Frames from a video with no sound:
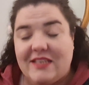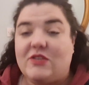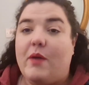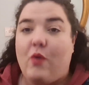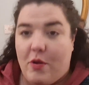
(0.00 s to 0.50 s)

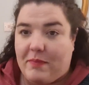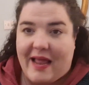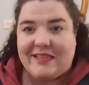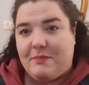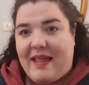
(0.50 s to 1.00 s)
so I won't
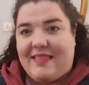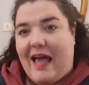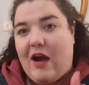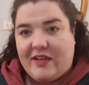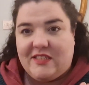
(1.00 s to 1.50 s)
plan to make
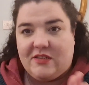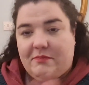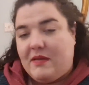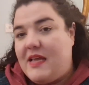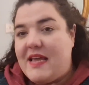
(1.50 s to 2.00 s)
that
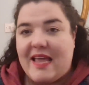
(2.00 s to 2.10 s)
item